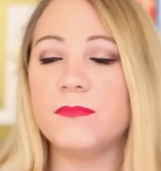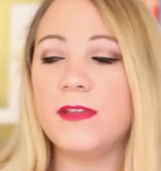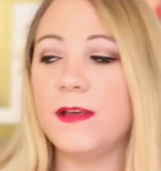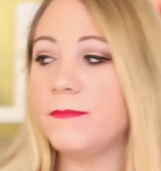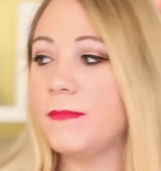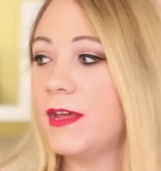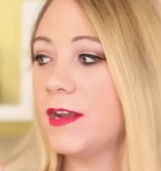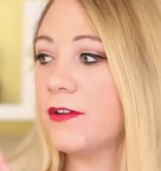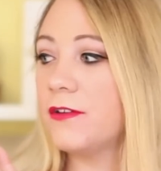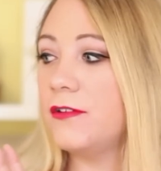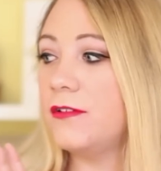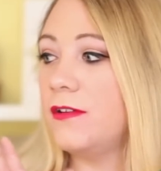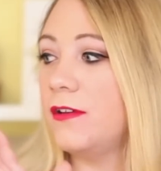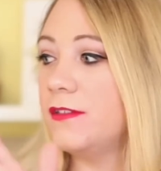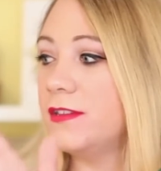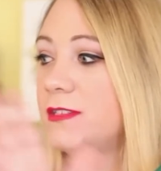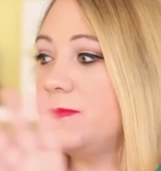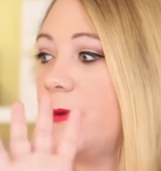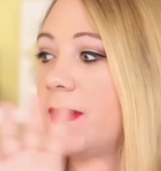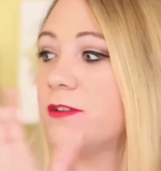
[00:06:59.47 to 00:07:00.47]
I'm not good
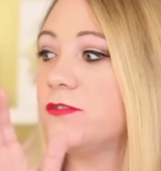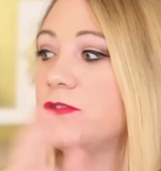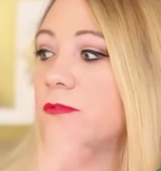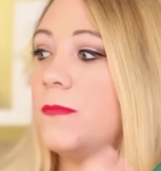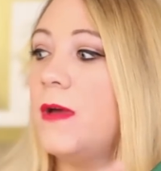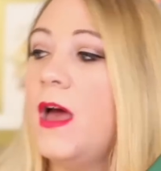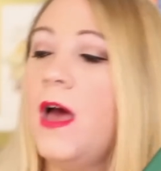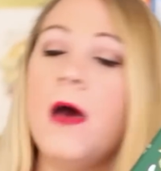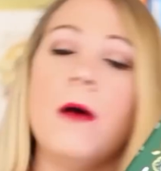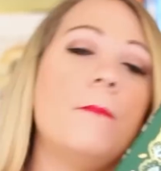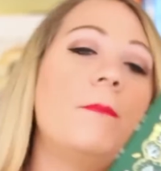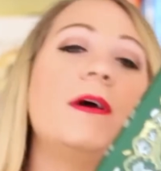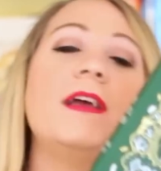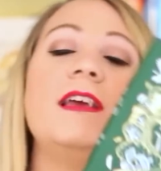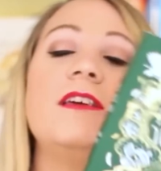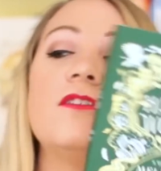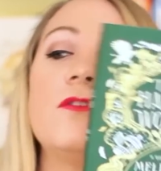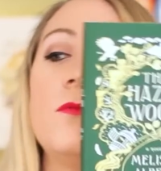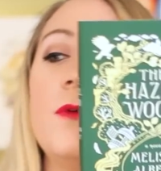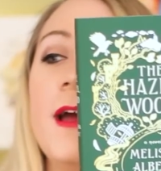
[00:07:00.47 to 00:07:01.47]
on the spectrum, but
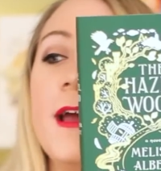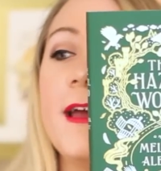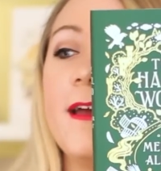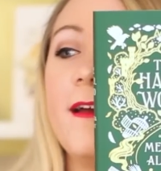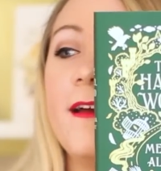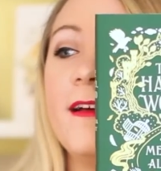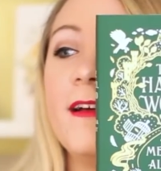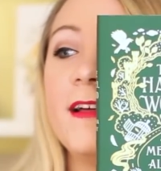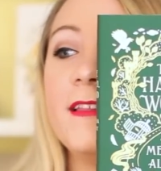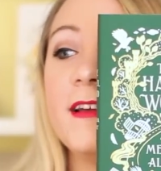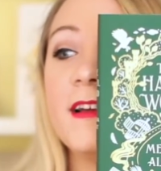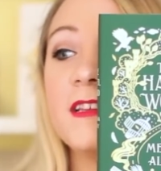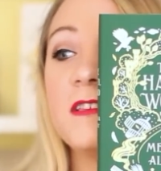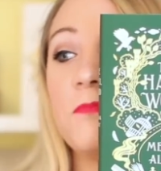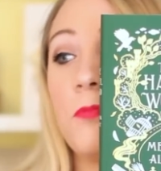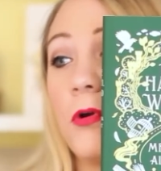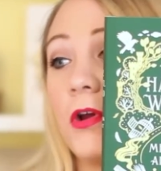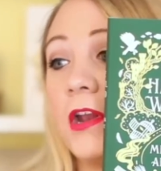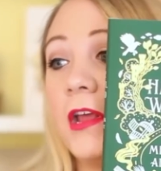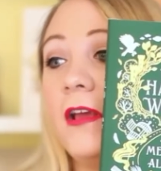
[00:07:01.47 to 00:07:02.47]
either way, I think it's
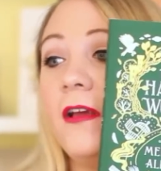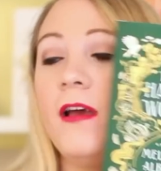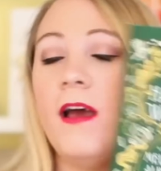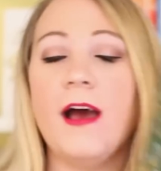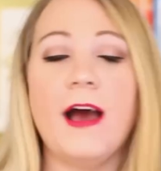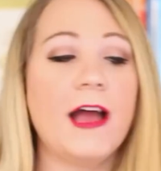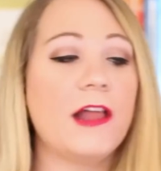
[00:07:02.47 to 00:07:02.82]
pretty.